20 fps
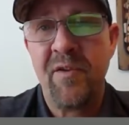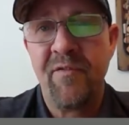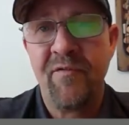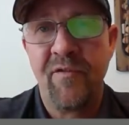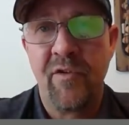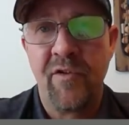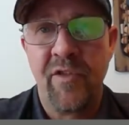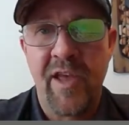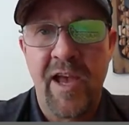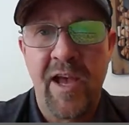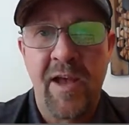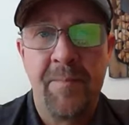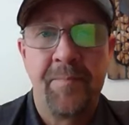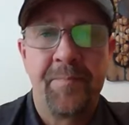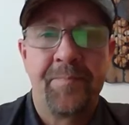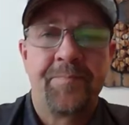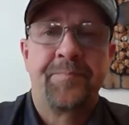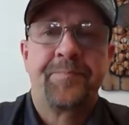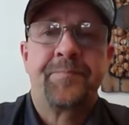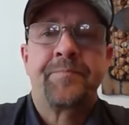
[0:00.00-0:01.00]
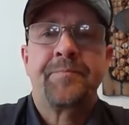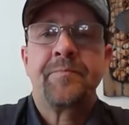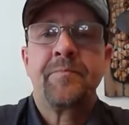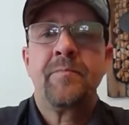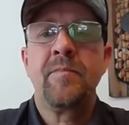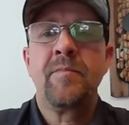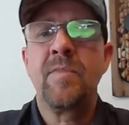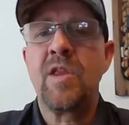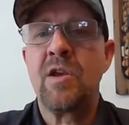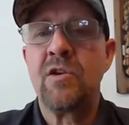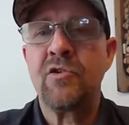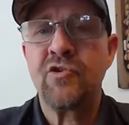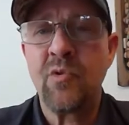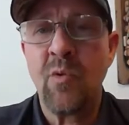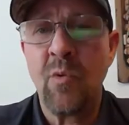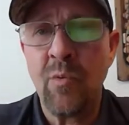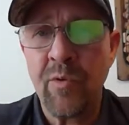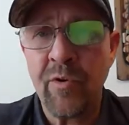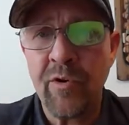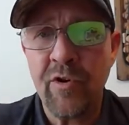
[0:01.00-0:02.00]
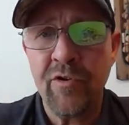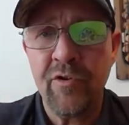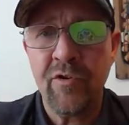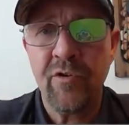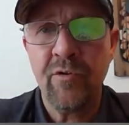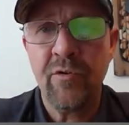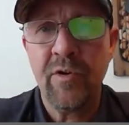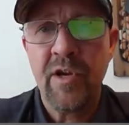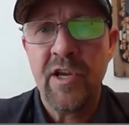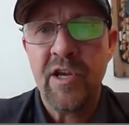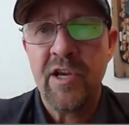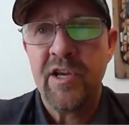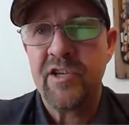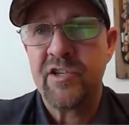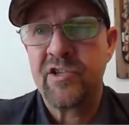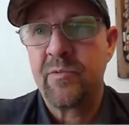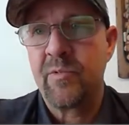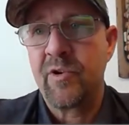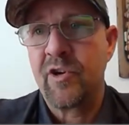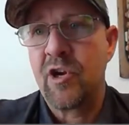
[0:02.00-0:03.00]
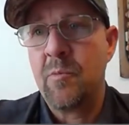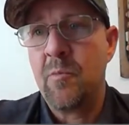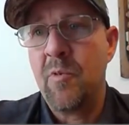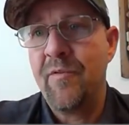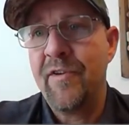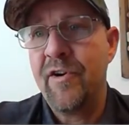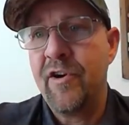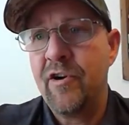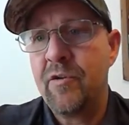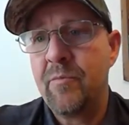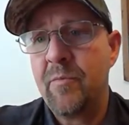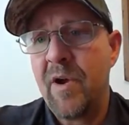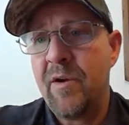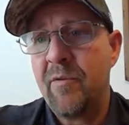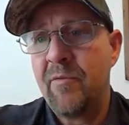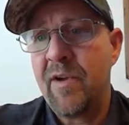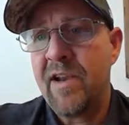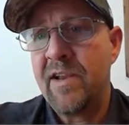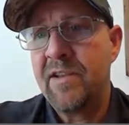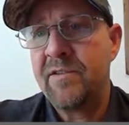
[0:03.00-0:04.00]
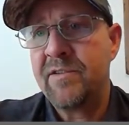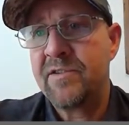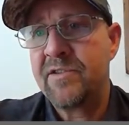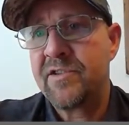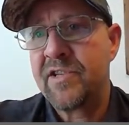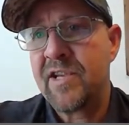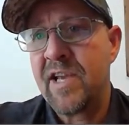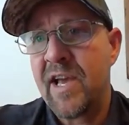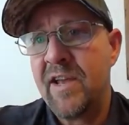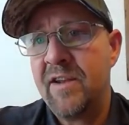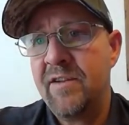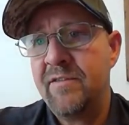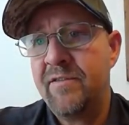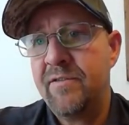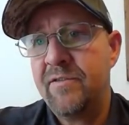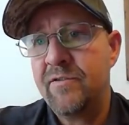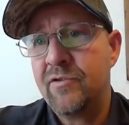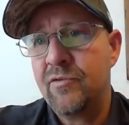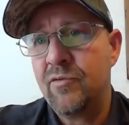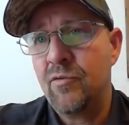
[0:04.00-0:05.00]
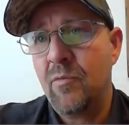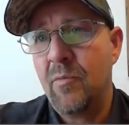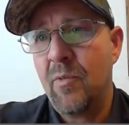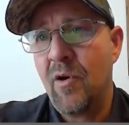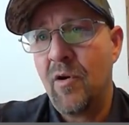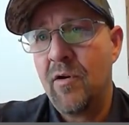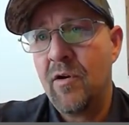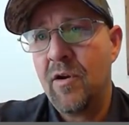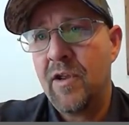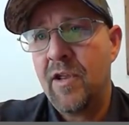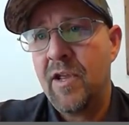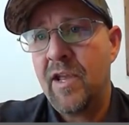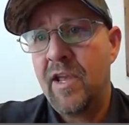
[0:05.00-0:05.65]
it for that. So what we're going to do is I'm going to come over here to my right side toolbar,